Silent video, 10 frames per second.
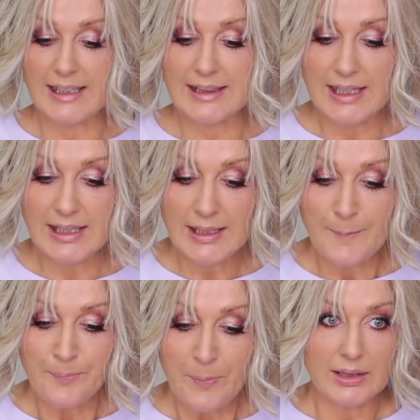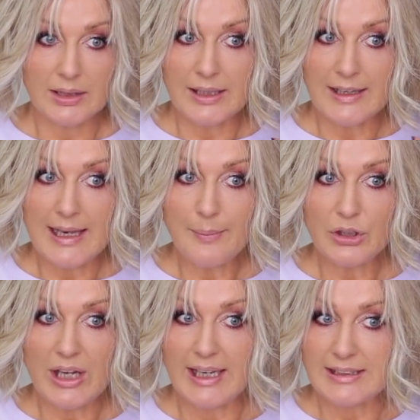I think
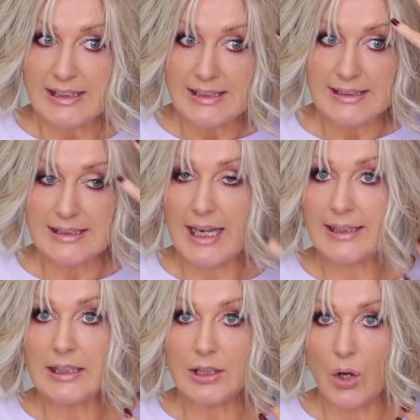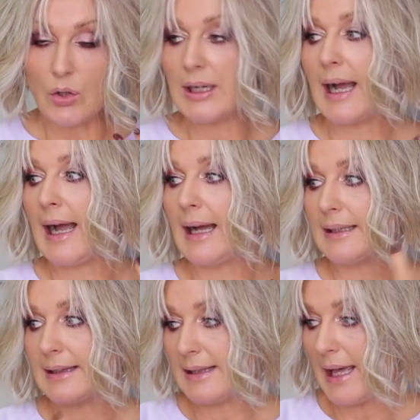Lemonade is slightly longer
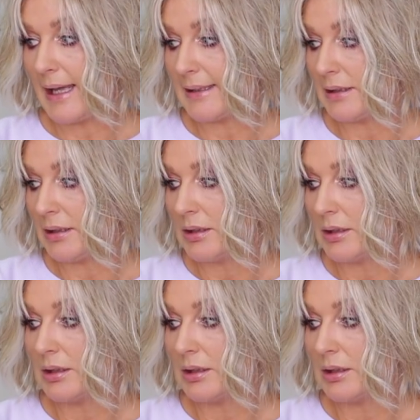than